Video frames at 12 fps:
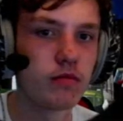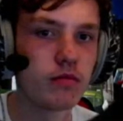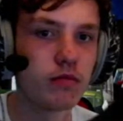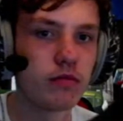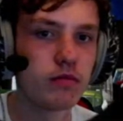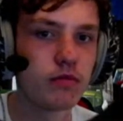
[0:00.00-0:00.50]

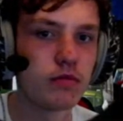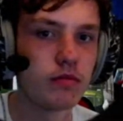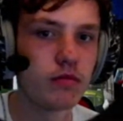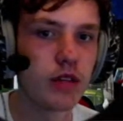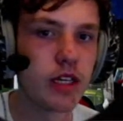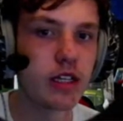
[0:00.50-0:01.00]
Interior
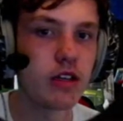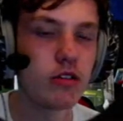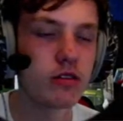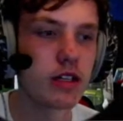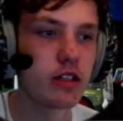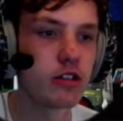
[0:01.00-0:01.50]
lights let
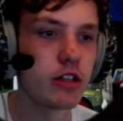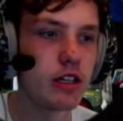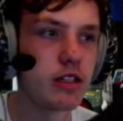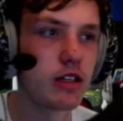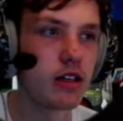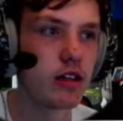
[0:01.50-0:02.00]
you see inside
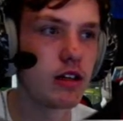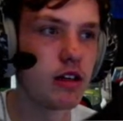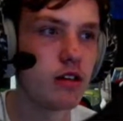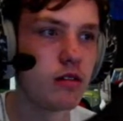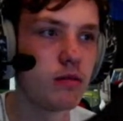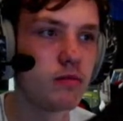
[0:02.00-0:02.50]
the cab
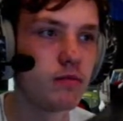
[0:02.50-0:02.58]
better.